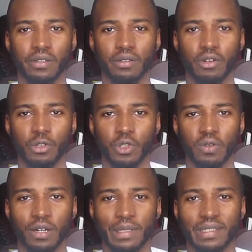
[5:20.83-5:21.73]
no
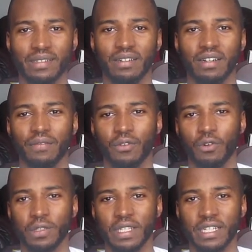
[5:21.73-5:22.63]
scripts. Of
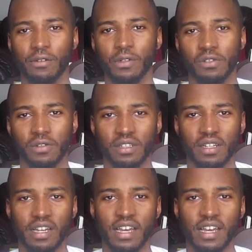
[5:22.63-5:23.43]
course, that's how we do it.